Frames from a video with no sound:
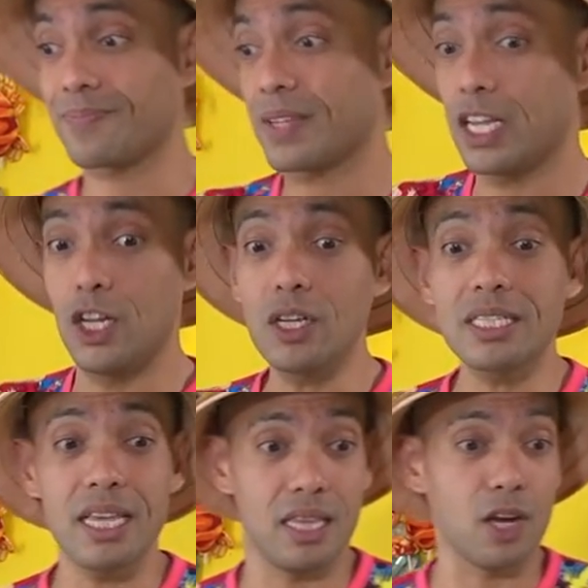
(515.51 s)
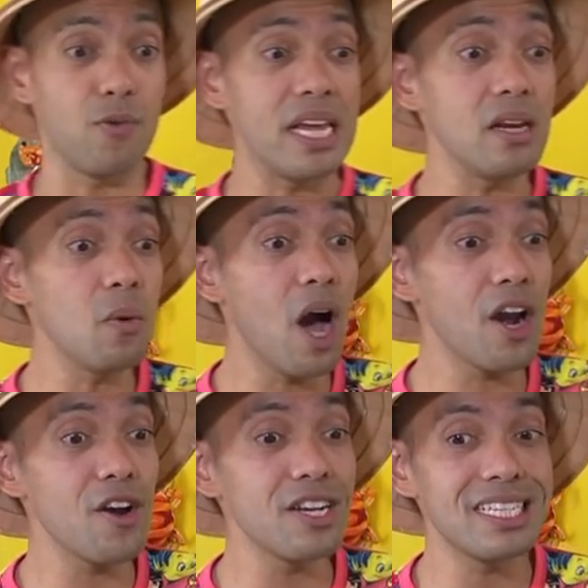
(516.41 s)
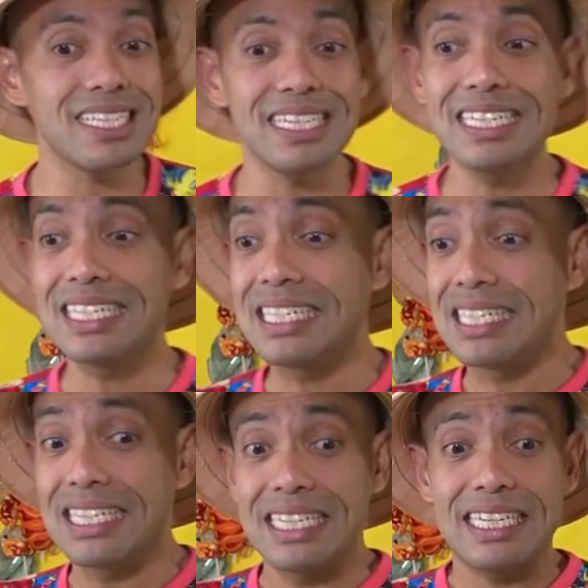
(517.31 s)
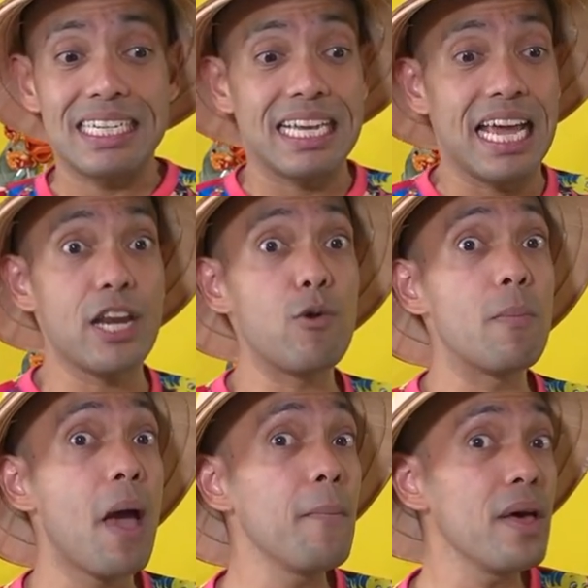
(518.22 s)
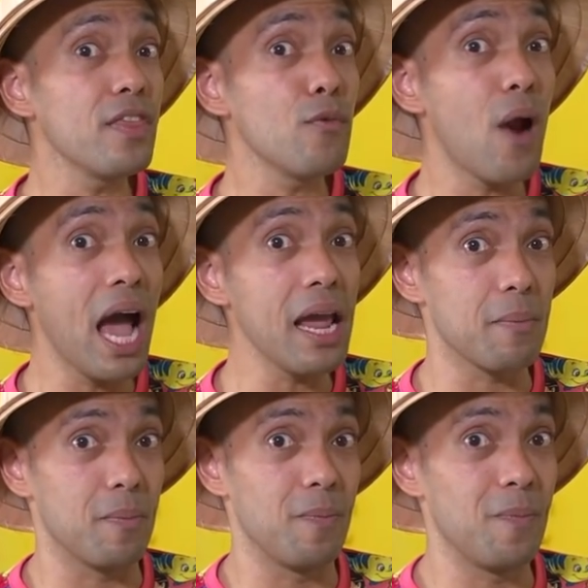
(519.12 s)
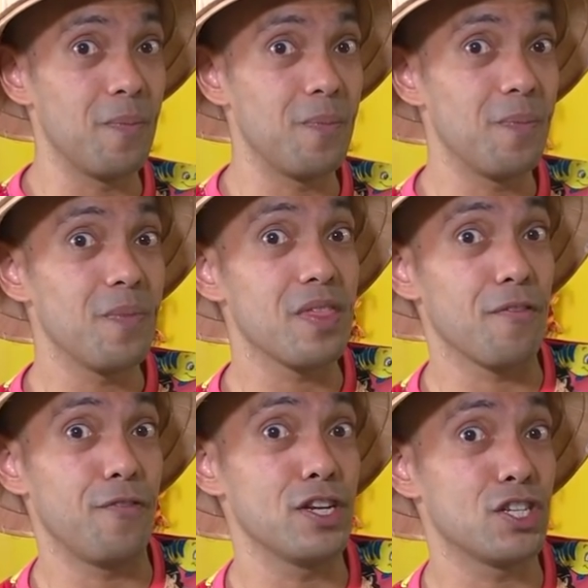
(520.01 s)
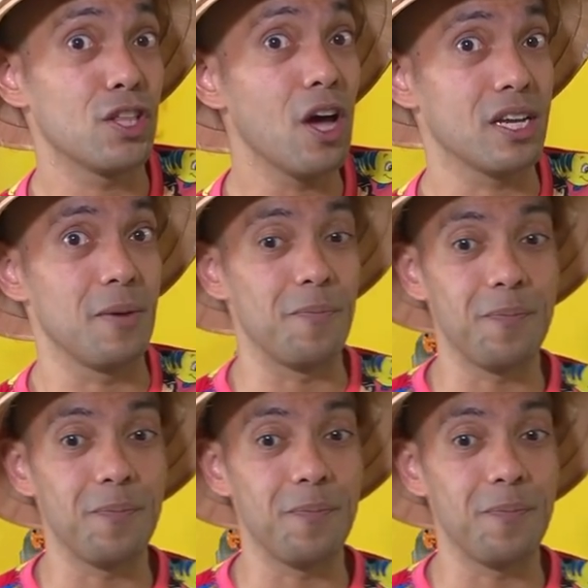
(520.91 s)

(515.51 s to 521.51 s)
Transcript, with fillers: He looked at the green waters and he remembered the rhyme that the fish taught him.